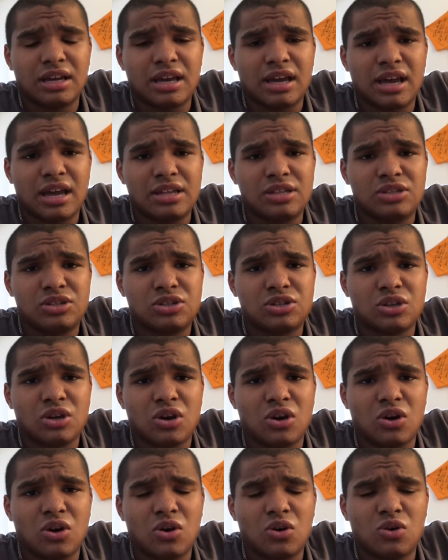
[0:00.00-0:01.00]
And
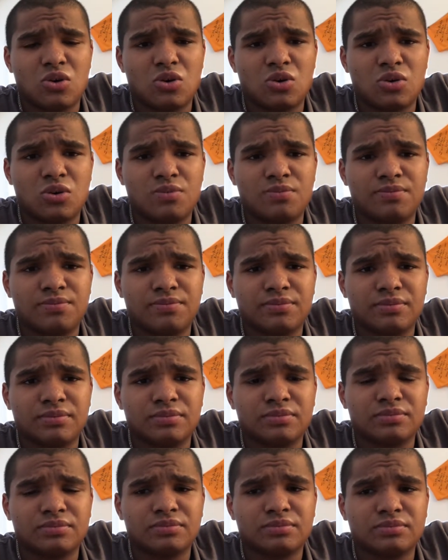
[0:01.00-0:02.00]
so,
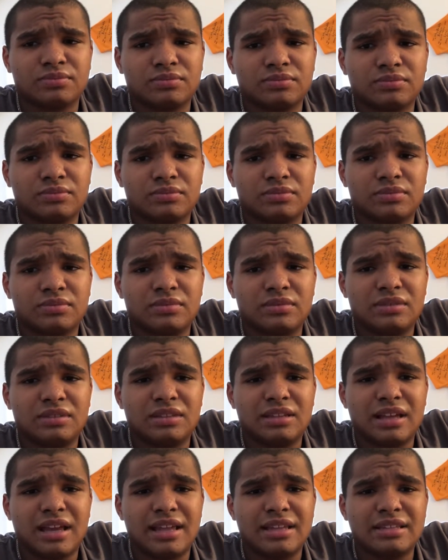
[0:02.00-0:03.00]

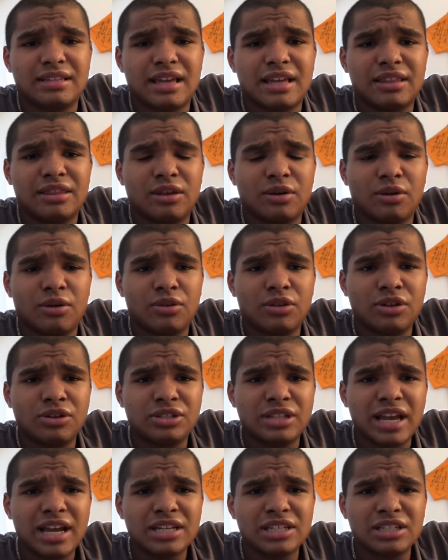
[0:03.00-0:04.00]
and then
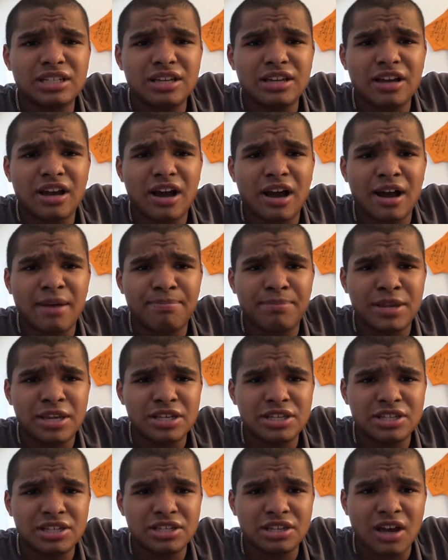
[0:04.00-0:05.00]
there's actually
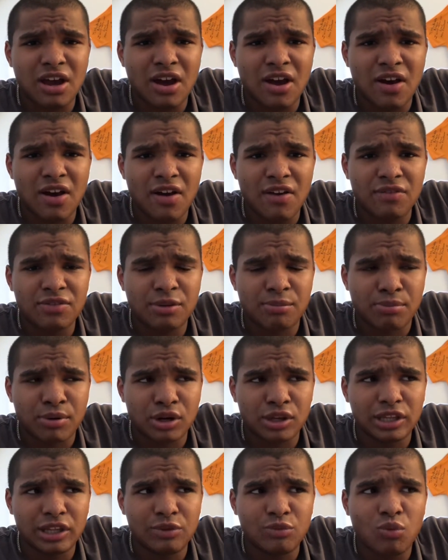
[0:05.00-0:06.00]
pieces of the
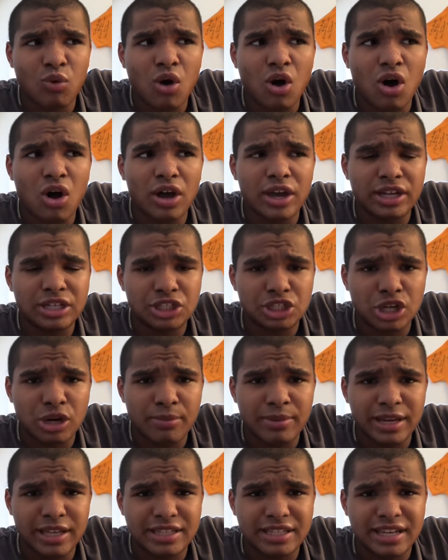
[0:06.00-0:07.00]
Berlin Wall in
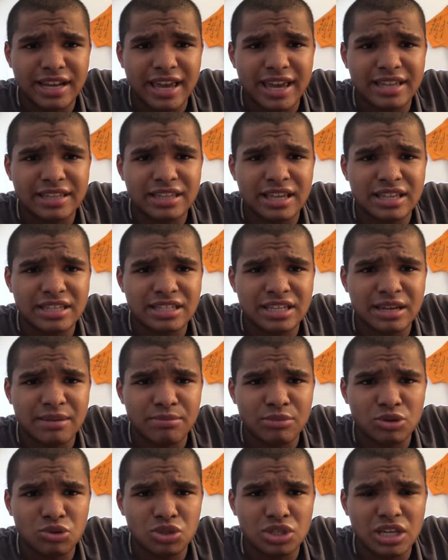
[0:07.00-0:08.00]
Germany today. It's in a
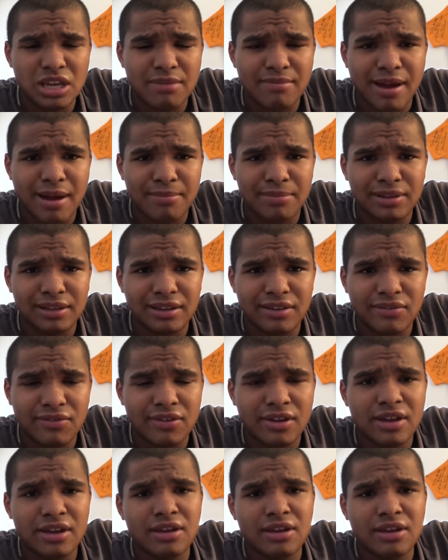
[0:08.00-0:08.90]
museum, I believe.